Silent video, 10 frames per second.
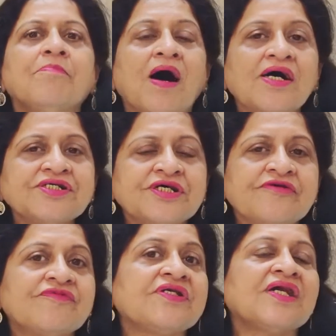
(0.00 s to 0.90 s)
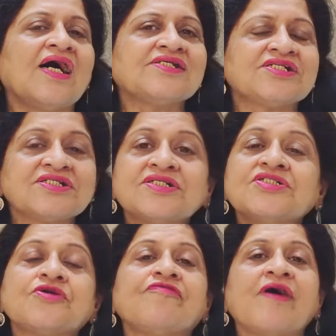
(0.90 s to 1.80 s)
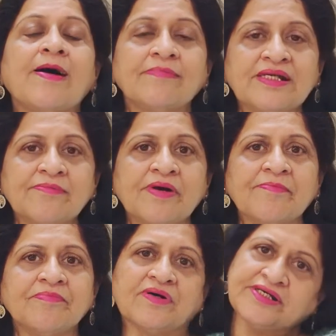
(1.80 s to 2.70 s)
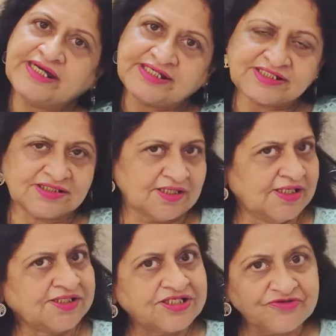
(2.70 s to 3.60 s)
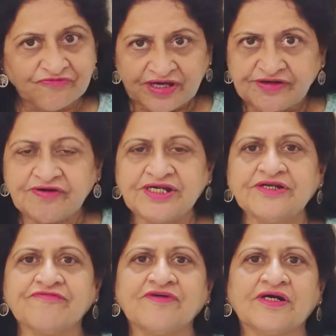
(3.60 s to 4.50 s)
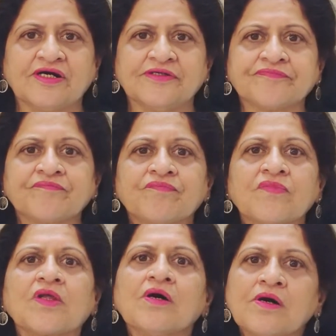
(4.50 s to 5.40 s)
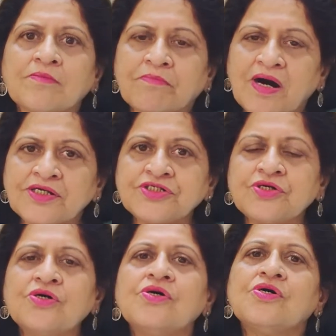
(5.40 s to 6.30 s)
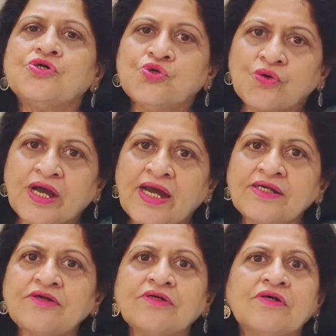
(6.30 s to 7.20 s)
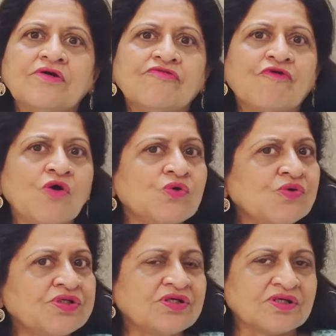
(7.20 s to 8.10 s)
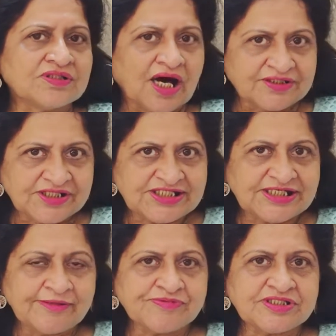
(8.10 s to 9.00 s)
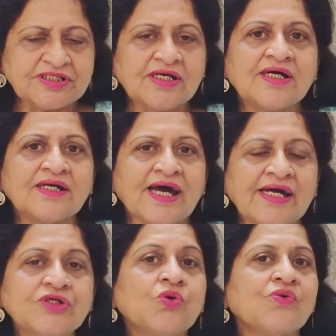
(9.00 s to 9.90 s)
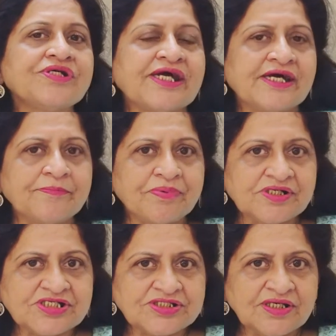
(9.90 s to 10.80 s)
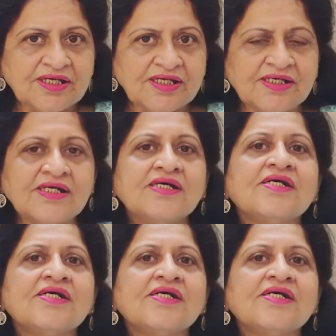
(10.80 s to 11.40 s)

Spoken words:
But if the narcissist is a family member, yes, it is very, very difficult. But you can follow the other steps, like don't take it personally,